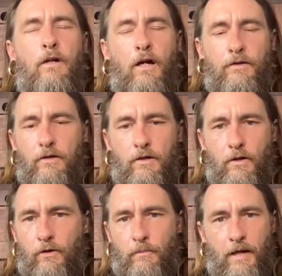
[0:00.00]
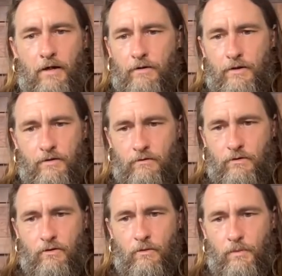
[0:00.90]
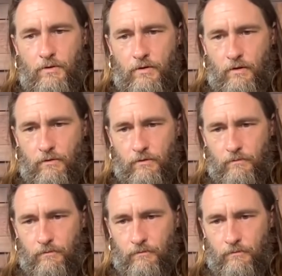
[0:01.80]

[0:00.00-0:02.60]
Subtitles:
on the Dakota batteries. Super stoked.